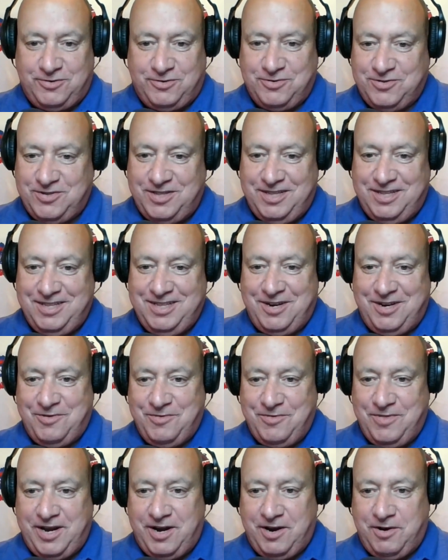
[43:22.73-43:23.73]
coasters,
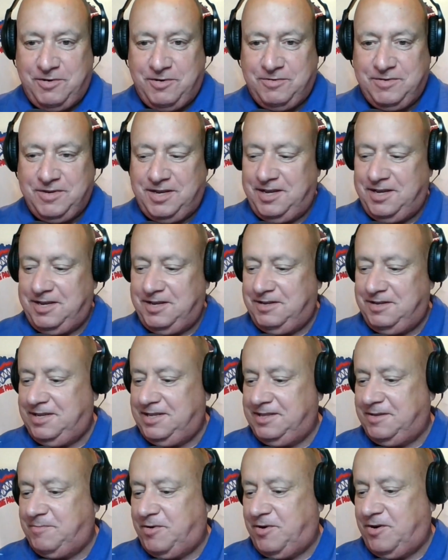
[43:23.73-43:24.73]
there
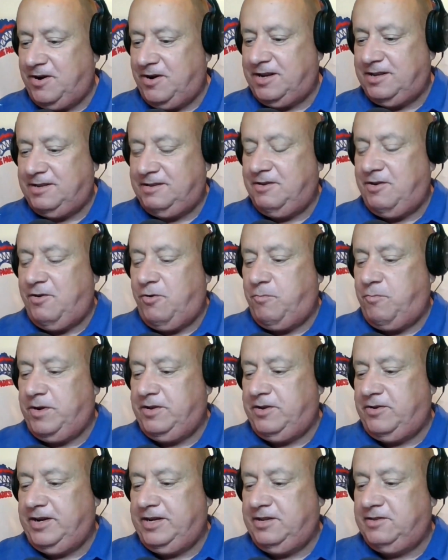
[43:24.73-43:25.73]
at the park
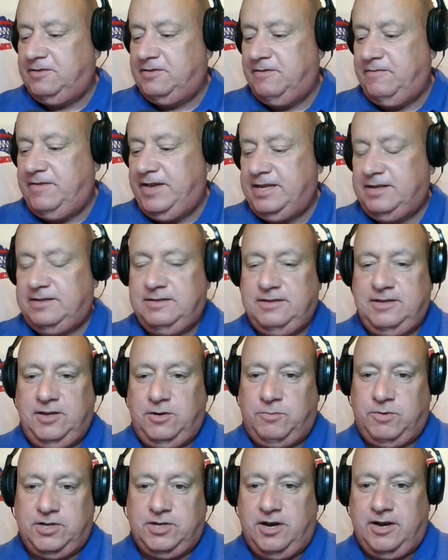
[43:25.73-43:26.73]
open during this
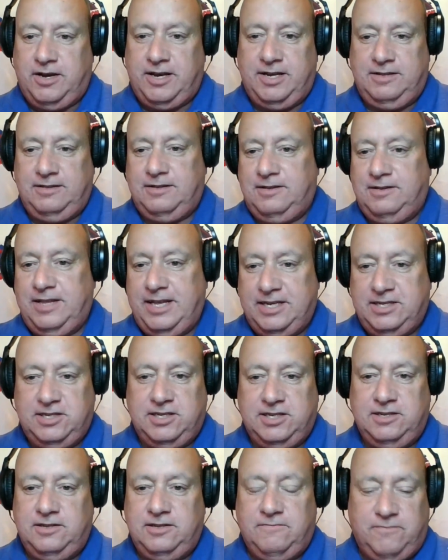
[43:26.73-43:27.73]
event. We're talking the
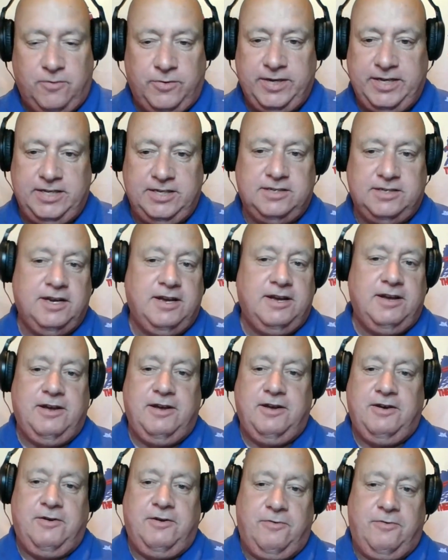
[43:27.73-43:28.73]
Legend, the
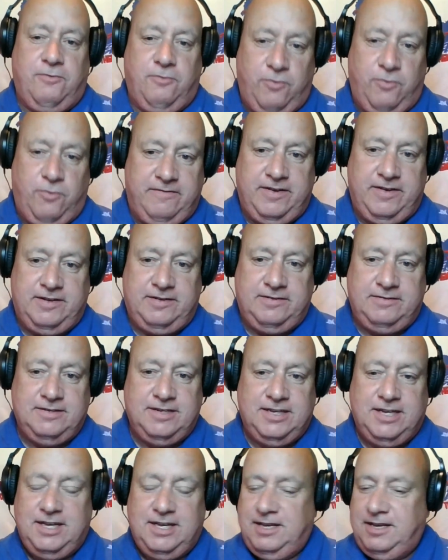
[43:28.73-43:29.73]
Voyage,
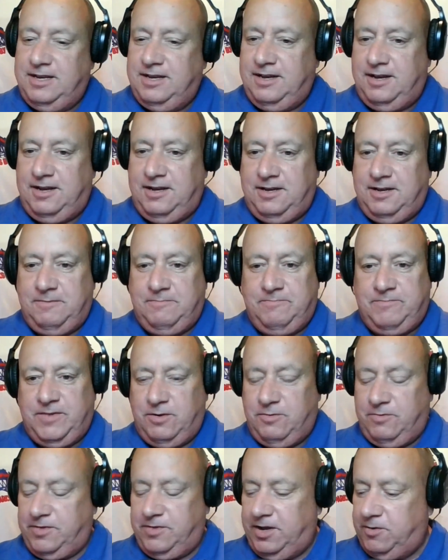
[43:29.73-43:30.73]
Raven,
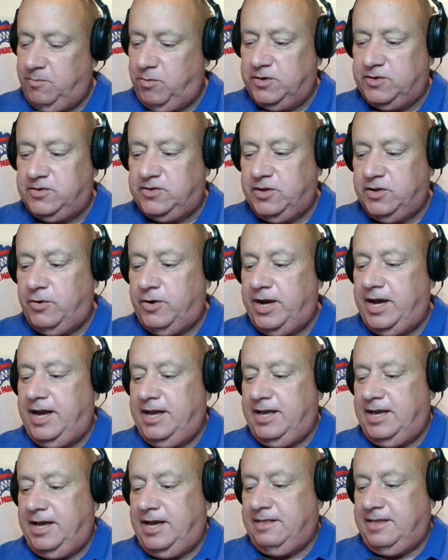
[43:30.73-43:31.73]
Thunderbird.
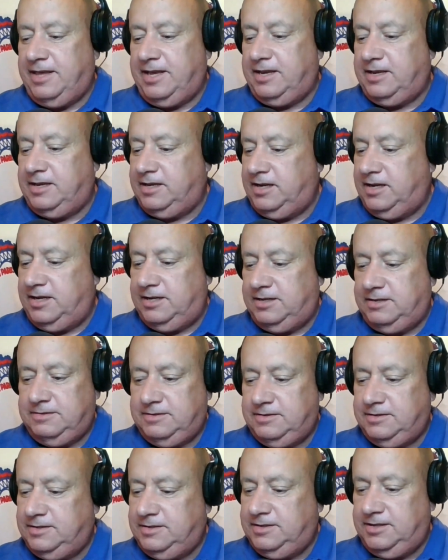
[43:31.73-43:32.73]
So I think
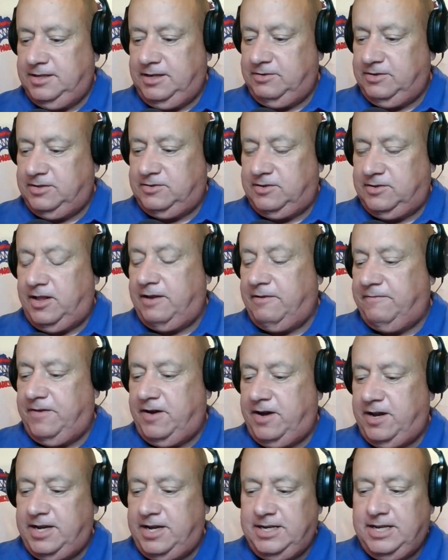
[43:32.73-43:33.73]
just a
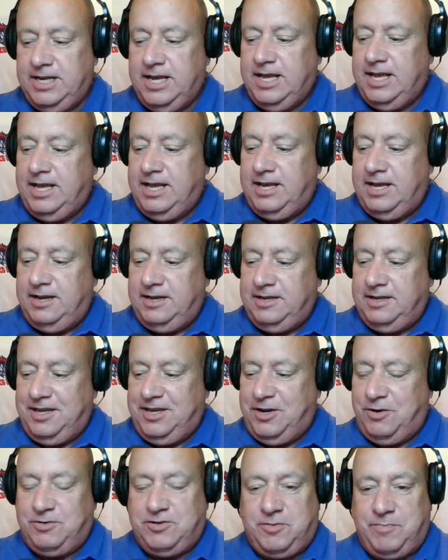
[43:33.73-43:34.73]
lot of fun.
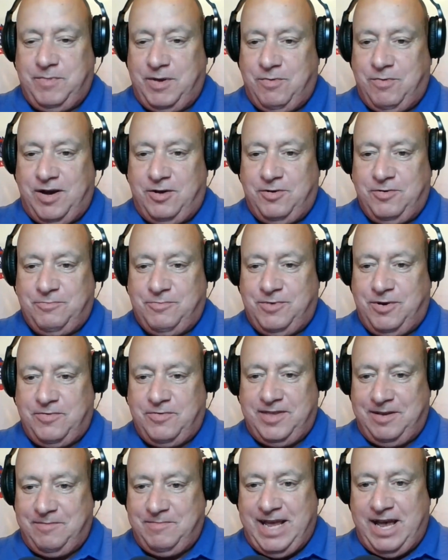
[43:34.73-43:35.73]
It's going to be
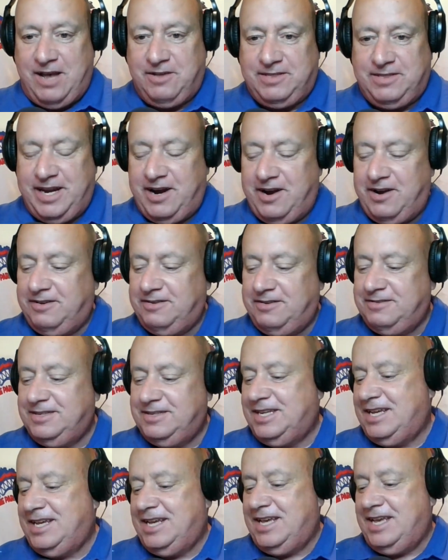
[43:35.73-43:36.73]
well themed out
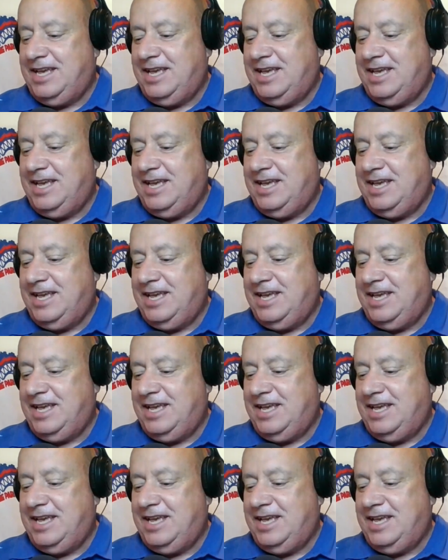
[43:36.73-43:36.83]
there.